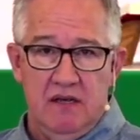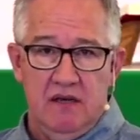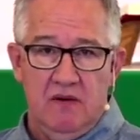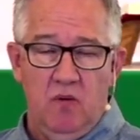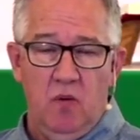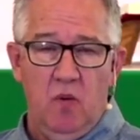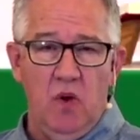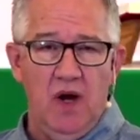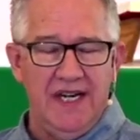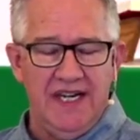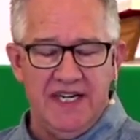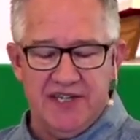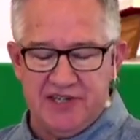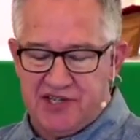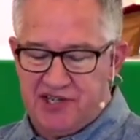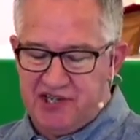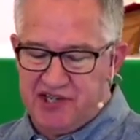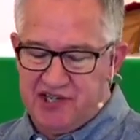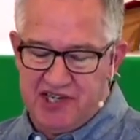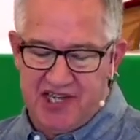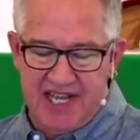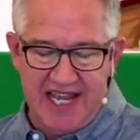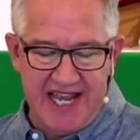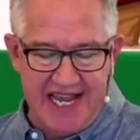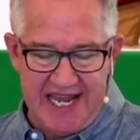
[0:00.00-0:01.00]
What a
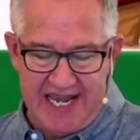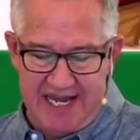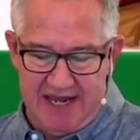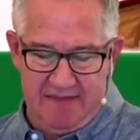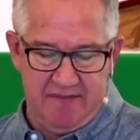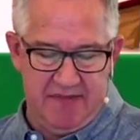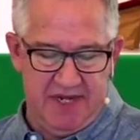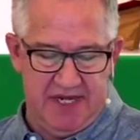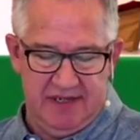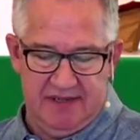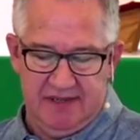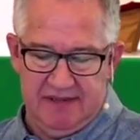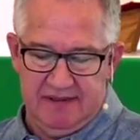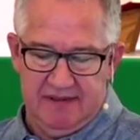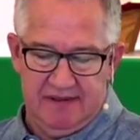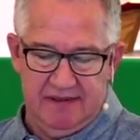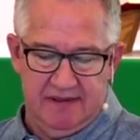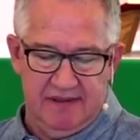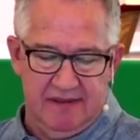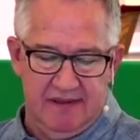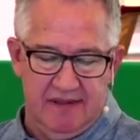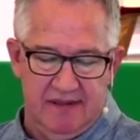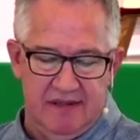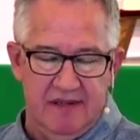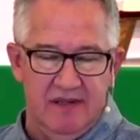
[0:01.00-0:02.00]
scheme.
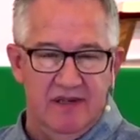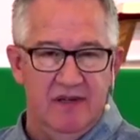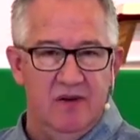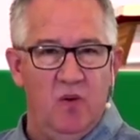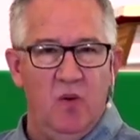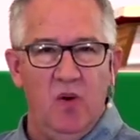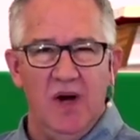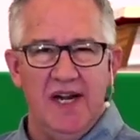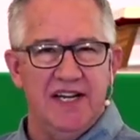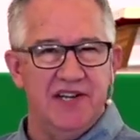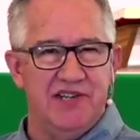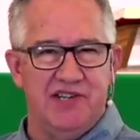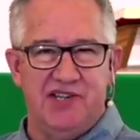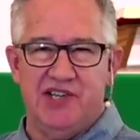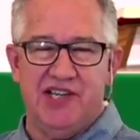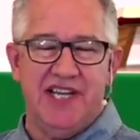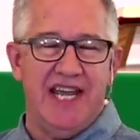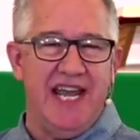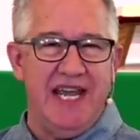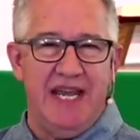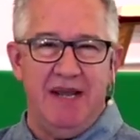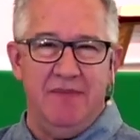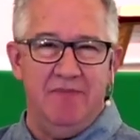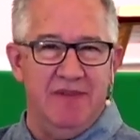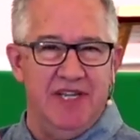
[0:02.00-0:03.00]
What a
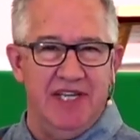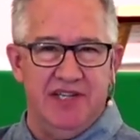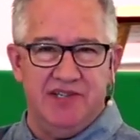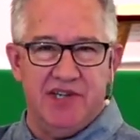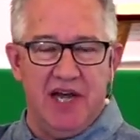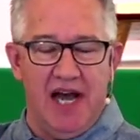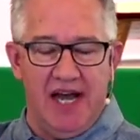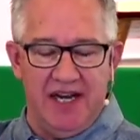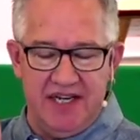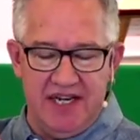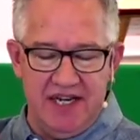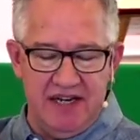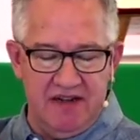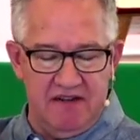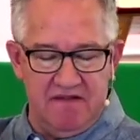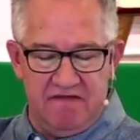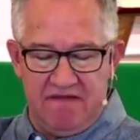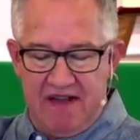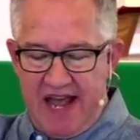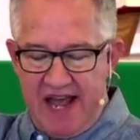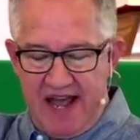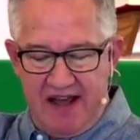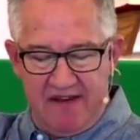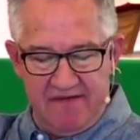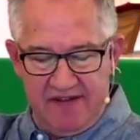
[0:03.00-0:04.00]
scheme, this idea of
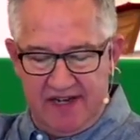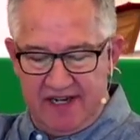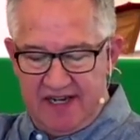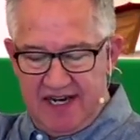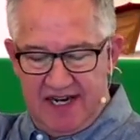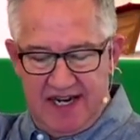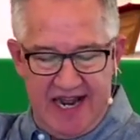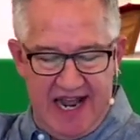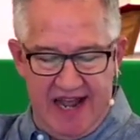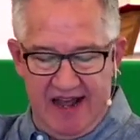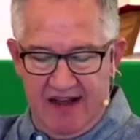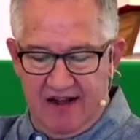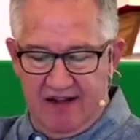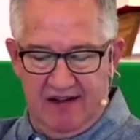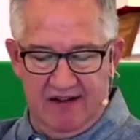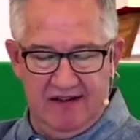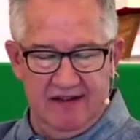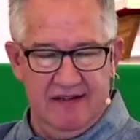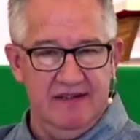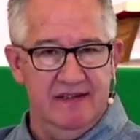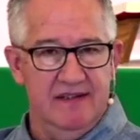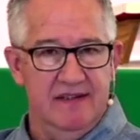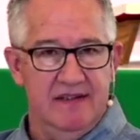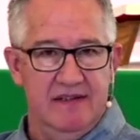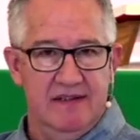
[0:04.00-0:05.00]
heaven and hell.